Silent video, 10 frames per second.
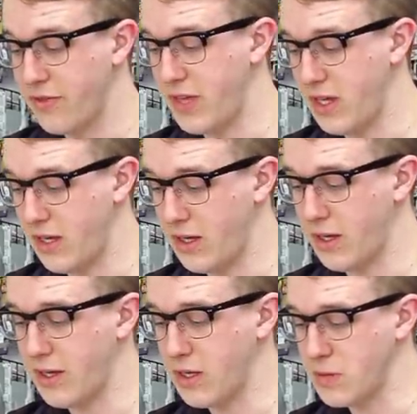the
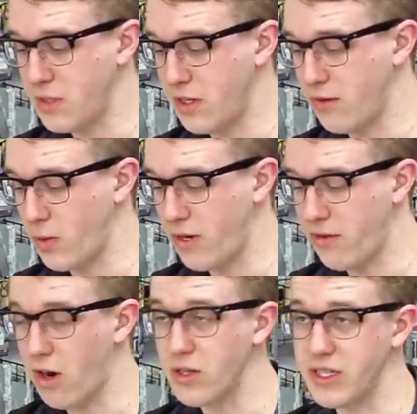announcement of
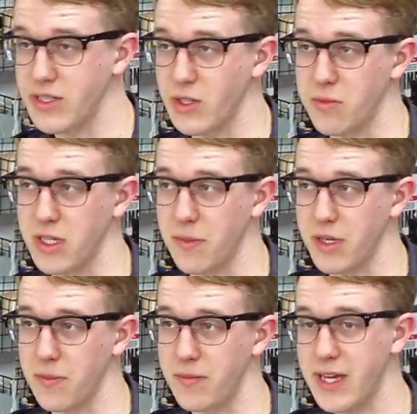whatever R G is going to be coming
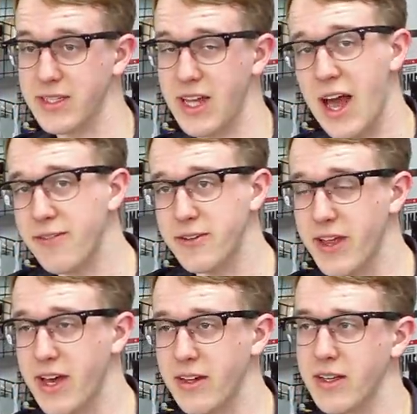up next after
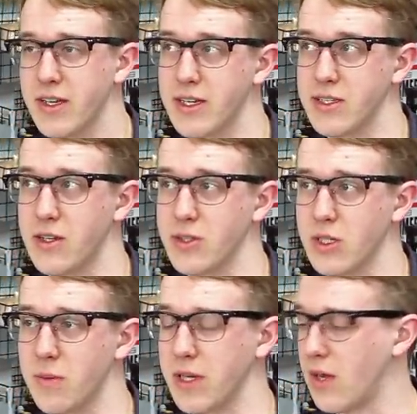that is also
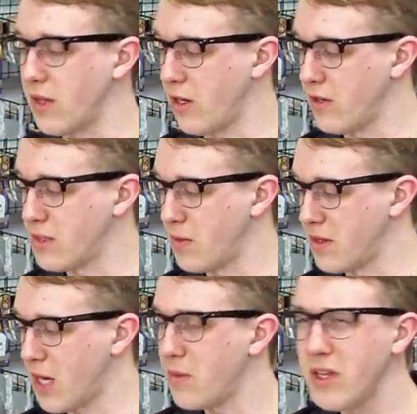coming out later this
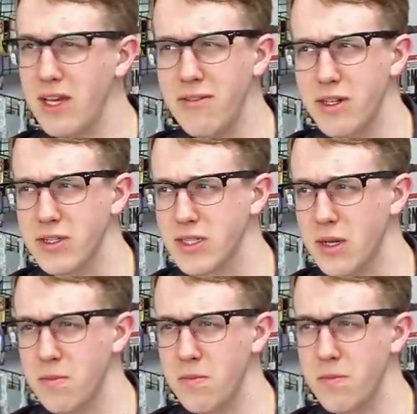month. I believe there's
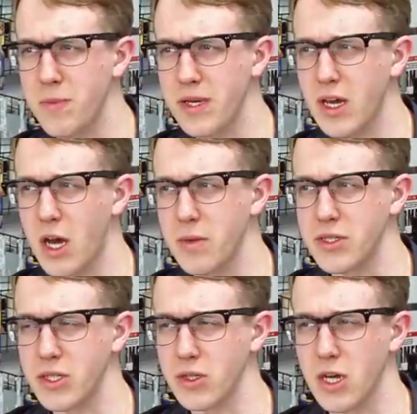some big hobby
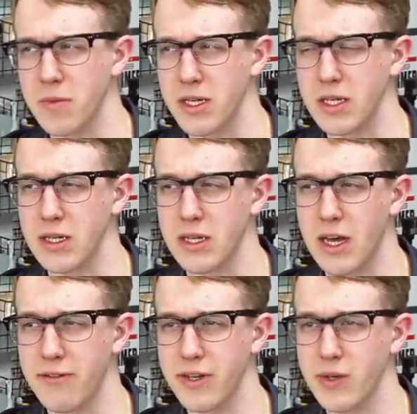show coming,
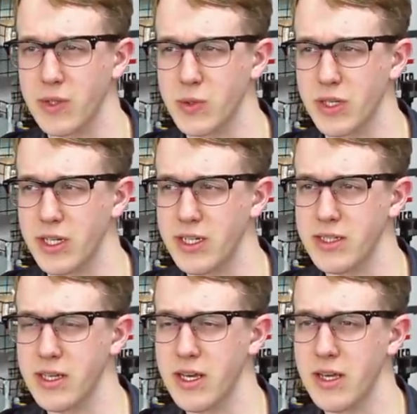I forget which one it
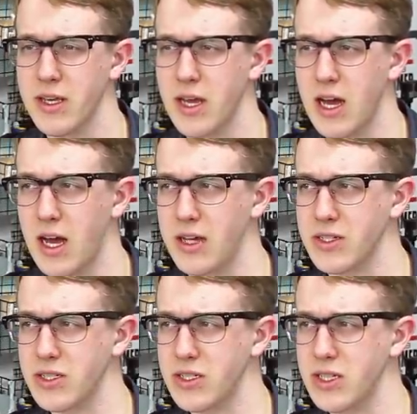is, uh,
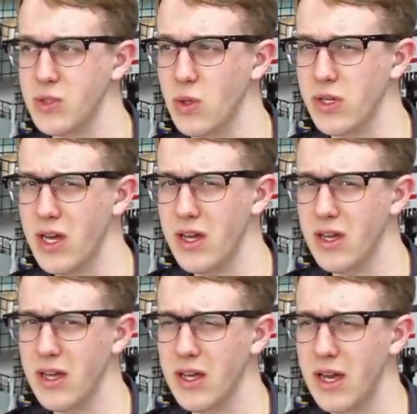Shizuoka,
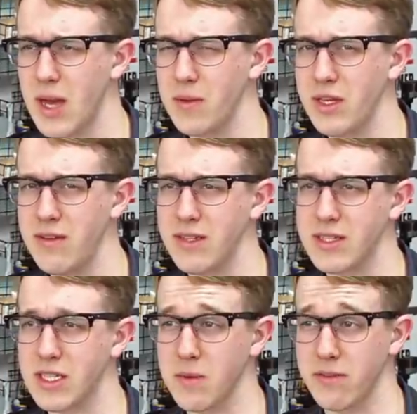I believe,
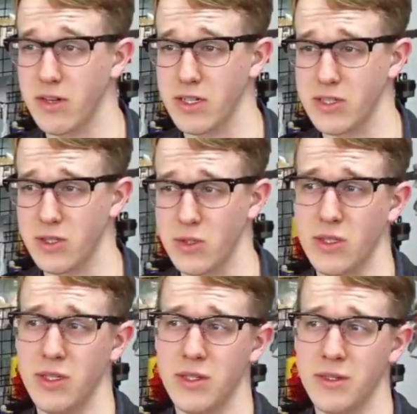is coming very soon.